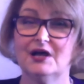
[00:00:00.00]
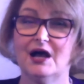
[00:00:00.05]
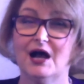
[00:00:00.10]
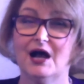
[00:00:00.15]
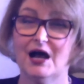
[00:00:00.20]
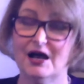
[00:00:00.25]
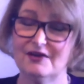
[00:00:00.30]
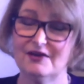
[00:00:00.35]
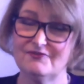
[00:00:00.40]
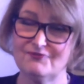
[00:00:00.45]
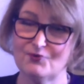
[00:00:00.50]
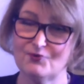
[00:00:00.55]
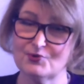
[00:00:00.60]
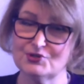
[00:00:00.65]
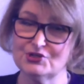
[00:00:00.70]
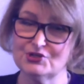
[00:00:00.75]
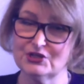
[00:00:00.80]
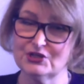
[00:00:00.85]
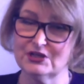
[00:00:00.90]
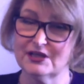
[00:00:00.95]

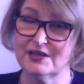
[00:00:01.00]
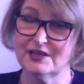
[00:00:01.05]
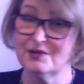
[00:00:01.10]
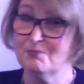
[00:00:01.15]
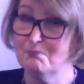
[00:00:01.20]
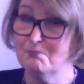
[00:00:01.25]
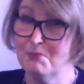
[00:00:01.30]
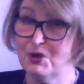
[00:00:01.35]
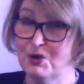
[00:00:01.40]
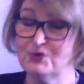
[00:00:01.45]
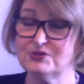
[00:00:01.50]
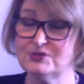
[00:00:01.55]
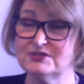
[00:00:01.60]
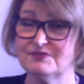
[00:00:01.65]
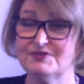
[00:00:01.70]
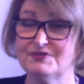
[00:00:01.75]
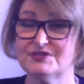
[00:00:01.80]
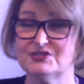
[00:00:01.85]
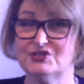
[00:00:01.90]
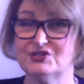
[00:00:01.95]
Unfortunately, most of
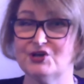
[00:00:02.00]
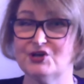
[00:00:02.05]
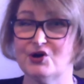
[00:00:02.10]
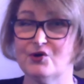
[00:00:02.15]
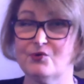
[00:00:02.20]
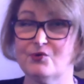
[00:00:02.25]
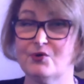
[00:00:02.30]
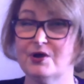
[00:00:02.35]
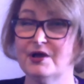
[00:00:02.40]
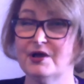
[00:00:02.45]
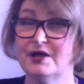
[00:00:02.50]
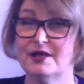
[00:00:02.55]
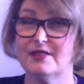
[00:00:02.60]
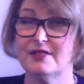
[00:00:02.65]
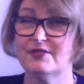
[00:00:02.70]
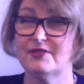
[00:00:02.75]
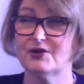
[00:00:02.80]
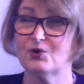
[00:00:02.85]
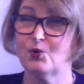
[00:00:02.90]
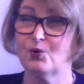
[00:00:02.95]
us know
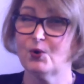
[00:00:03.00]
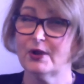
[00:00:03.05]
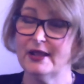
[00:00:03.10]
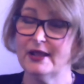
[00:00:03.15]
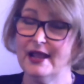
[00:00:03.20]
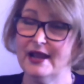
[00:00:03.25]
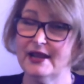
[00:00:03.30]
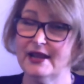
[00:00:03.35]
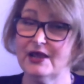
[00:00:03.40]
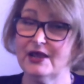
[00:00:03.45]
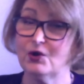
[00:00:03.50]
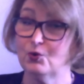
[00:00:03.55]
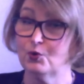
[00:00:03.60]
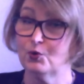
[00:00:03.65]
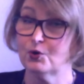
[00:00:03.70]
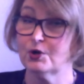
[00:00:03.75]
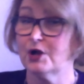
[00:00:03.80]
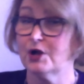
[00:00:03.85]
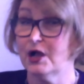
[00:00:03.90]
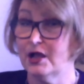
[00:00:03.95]
that organic
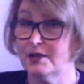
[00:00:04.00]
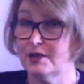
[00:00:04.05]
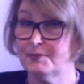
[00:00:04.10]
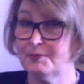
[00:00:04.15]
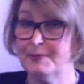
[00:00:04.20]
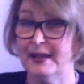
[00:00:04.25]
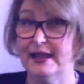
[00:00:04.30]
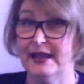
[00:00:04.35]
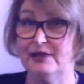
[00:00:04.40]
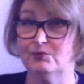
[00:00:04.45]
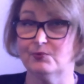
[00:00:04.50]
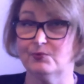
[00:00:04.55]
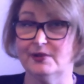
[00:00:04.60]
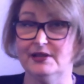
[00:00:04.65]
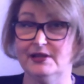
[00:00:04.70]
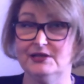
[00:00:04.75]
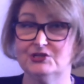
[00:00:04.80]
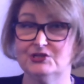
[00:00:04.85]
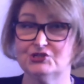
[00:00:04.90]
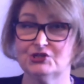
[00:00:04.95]
or unpaid
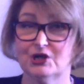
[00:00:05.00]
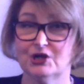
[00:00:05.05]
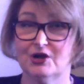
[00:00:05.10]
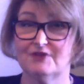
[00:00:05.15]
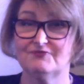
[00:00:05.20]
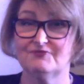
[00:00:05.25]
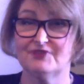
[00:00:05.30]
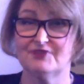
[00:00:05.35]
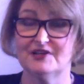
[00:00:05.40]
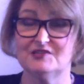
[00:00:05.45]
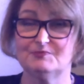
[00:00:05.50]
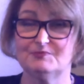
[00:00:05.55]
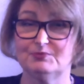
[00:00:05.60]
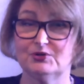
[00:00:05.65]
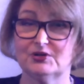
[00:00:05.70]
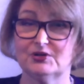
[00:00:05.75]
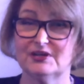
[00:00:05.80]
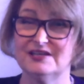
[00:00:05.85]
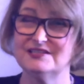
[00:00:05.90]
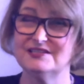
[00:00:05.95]
reach on Facebook
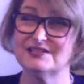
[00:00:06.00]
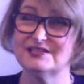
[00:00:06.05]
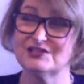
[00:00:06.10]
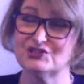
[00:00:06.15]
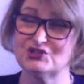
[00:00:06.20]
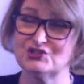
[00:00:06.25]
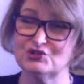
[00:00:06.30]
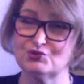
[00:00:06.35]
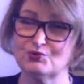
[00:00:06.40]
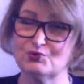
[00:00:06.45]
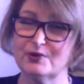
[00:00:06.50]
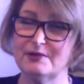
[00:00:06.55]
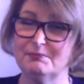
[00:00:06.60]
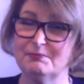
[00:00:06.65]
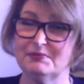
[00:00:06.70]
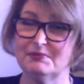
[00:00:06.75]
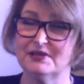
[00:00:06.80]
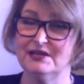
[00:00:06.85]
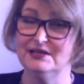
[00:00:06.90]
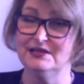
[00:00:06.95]
is
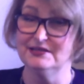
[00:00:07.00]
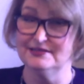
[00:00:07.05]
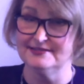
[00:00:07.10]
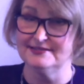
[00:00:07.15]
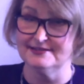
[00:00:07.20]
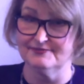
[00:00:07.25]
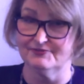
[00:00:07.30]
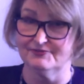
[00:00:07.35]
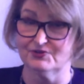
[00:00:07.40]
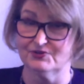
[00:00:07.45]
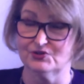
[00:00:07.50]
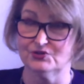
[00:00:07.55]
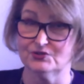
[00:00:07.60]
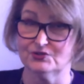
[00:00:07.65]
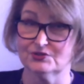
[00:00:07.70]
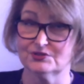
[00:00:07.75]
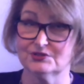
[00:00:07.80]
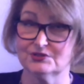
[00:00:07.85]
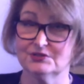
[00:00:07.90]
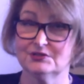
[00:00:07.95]
extremely difficult.
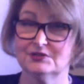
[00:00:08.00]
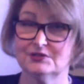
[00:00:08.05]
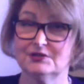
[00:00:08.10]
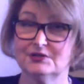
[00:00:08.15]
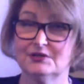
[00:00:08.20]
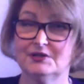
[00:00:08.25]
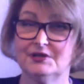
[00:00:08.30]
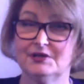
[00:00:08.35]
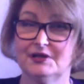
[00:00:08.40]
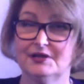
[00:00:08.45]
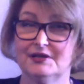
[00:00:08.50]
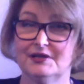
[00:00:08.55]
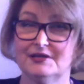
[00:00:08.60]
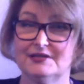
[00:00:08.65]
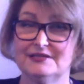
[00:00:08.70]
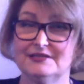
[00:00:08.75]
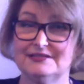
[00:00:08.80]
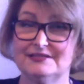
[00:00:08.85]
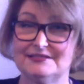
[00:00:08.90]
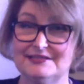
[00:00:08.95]

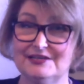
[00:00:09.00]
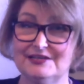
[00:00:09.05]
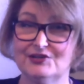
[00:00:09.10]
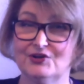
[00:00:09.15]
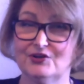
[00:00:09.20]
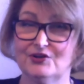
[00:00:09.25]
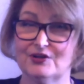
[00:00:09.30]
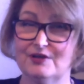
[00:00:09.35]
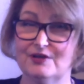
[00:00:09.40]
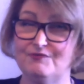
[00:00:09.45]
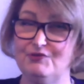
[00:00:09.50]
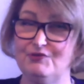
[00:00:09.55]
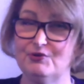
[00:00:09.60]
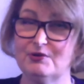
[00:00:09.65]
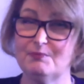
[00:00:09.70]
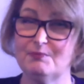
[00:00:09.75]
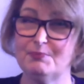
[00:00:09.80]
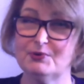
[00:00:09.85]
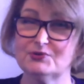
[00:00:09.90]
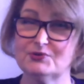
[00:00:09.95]
Still, if you can
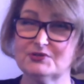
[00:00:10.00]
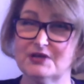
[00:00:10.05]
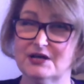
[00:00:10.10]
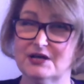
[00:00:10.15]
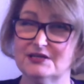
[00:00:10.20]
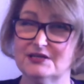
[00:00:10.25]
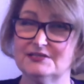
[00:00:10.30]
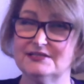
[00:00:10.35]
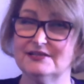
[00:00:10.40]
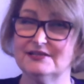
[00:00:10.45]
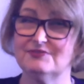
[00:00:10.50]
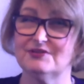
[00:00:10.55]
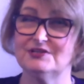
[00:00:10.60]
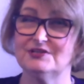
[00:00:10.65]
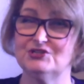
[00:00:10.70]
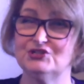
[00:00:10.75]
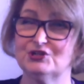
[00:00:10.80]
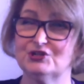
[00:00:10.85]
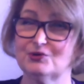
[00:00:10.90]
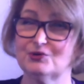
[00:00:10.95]
post content that
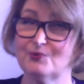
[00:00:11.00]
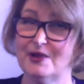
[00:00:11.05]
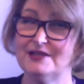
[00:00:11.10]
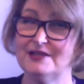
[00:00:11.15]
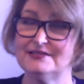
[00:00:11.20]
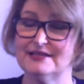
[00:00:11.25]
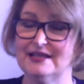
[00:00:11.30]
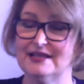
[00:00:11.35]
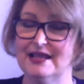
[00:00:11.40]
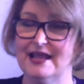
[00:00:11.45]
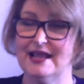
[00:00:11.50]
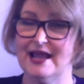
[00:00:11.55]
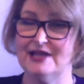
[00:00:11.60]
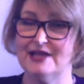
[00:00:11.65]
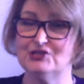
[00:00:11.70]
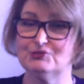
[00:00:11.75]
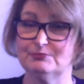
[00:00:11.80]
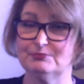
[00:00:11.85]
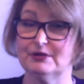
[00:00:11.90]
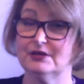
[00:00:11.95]
generates
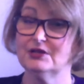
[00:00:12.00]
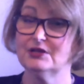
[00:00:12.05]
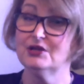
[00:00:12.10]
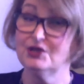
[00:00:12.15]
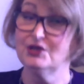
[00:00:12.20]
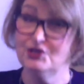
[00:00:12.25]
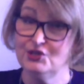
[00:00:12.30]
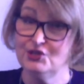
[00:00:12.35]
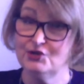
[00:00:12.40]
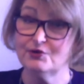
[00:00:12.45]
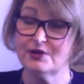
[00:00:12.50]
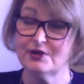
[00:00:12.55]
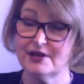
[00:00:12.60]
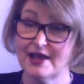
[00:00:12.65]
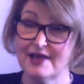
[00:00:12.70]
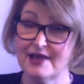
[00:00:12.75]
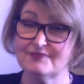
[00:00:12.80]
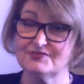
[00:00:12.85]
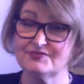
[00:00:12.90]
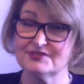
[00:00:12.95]
engagement, you can
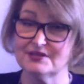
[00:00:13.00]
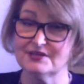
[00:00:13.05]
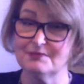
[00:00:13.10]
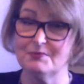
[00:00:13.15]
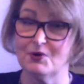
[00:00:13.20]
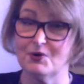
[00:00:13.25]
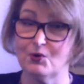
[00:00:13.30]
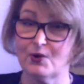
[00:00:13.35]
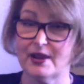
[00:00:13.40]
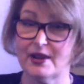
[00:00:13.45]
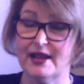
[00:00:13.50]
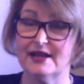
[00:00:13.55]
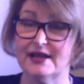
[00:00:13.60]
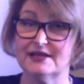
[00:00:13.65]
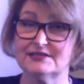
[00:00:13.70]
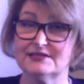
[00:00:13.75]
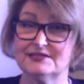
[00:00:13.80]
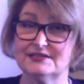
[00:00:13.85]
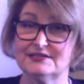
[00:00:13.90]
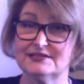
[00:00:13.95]
have some organic
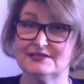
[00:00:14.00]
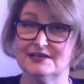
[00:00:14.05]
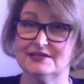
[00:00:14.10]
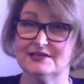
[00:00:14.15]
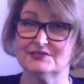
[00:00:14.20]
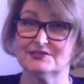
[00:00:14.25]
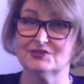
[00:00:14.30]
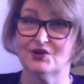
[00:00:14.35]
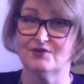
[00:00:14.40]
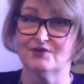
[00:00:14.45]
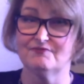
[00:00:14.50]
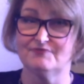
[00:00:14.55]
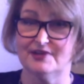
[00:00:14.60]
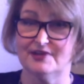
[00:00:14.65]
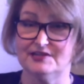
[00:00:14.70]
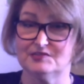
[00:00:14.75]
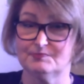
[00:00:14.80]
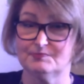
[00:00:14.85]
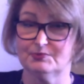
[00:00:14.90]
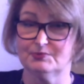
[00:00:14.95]
success on
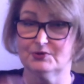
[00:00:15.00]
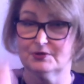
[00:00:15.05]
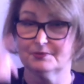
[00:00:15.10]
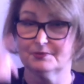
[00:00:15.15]
Facebook.